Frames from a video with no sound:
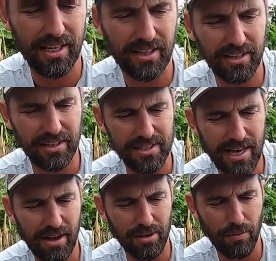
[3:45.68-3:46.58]
clean this
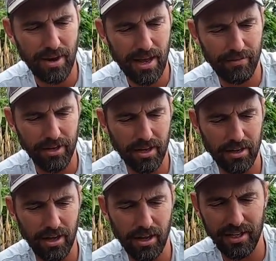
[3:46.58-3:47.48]
out and it won't have an,
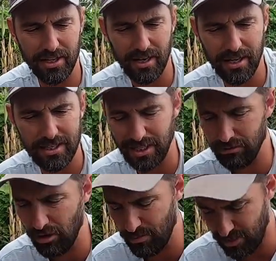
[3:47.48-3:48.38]
an, an enticing
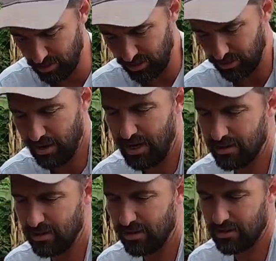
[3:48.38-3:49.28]
aroma to bring the rats
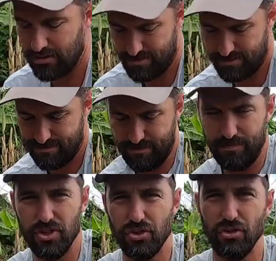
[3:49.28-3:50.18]
in to
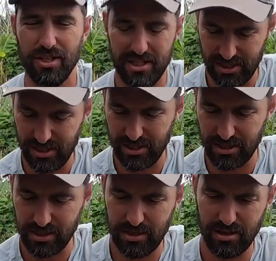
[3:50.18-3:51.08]
destroy these seeds
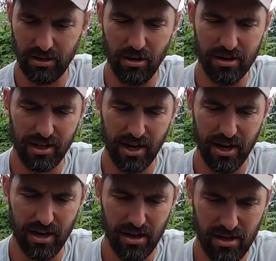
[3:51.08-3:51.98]
because they're hard to get.